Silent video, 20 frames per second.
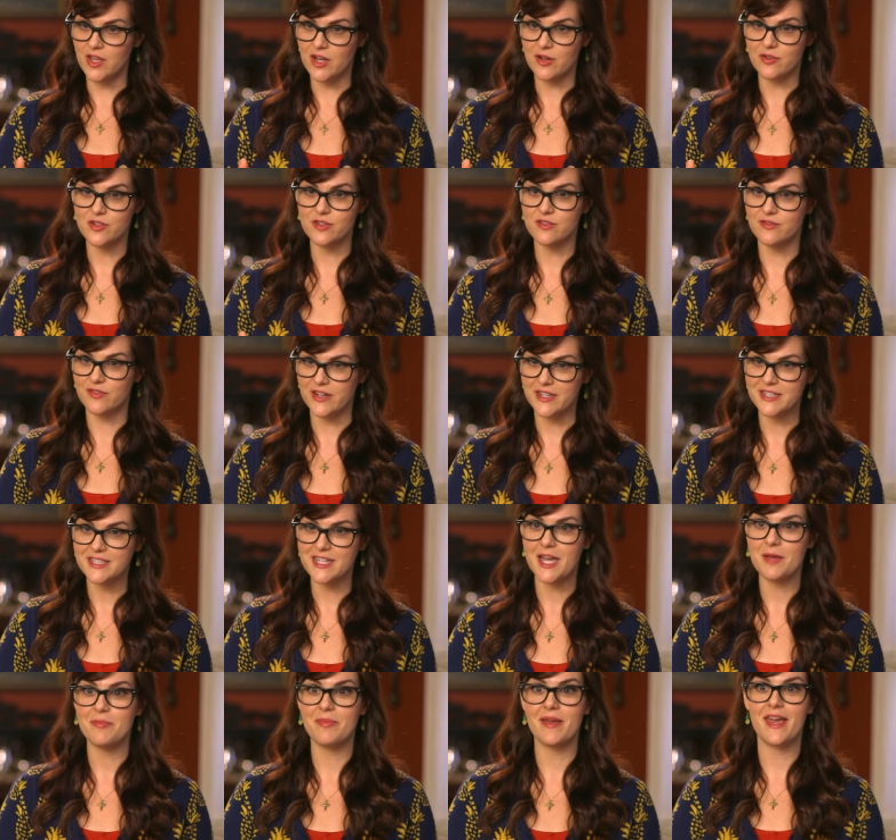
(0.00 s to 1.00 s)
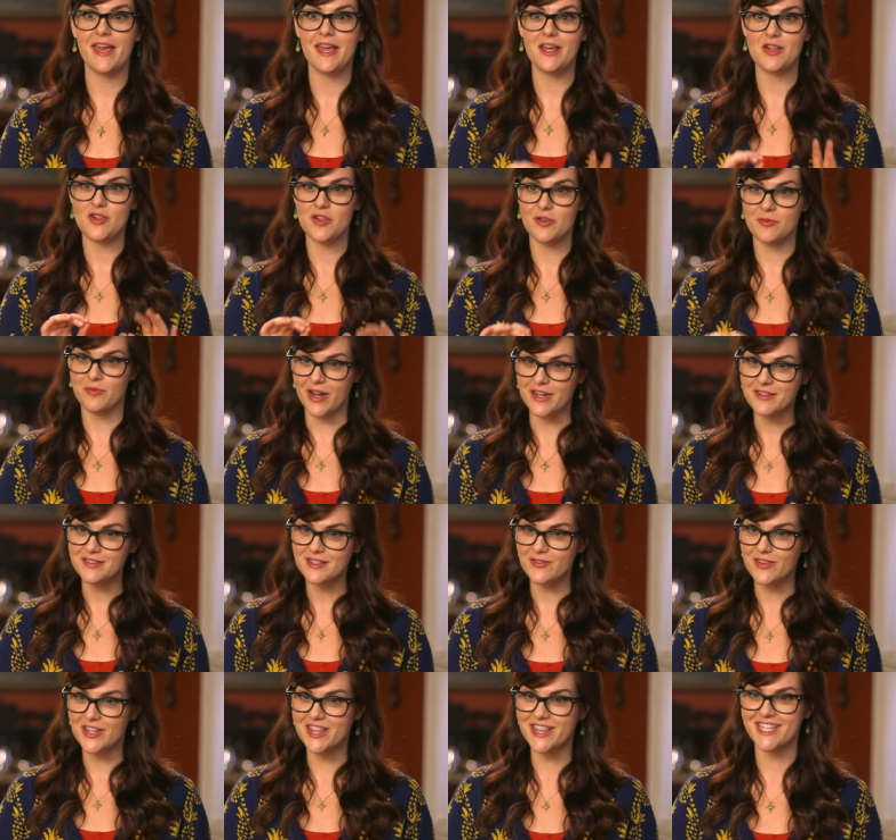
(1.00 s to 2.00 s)
You know, she's very type A, she
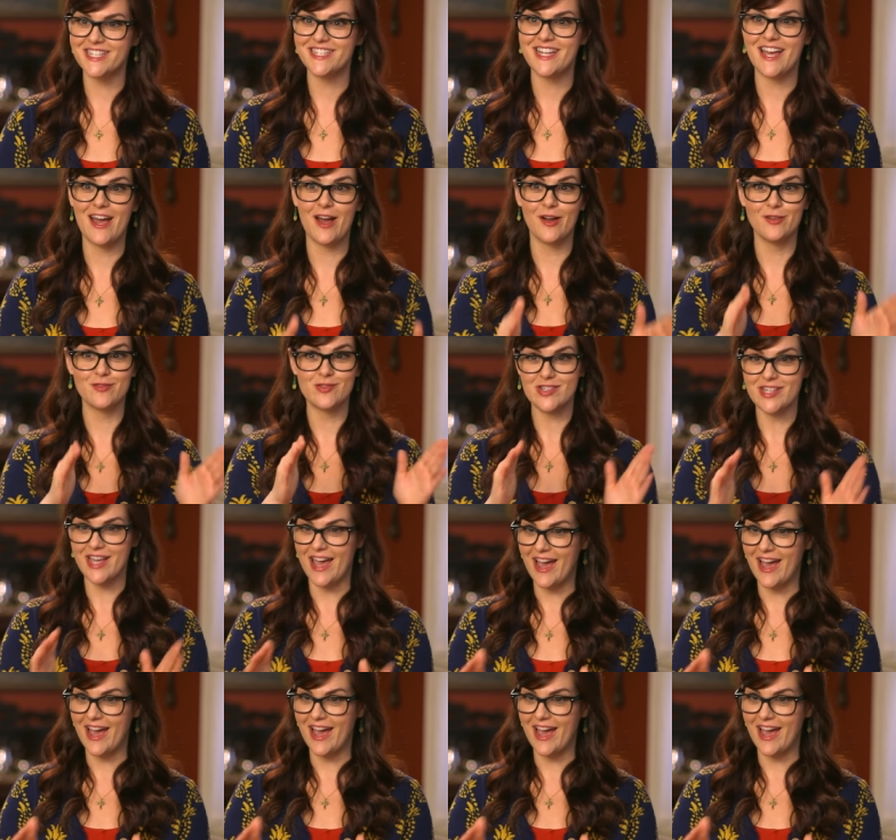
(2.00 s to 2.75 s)
writes everything down, she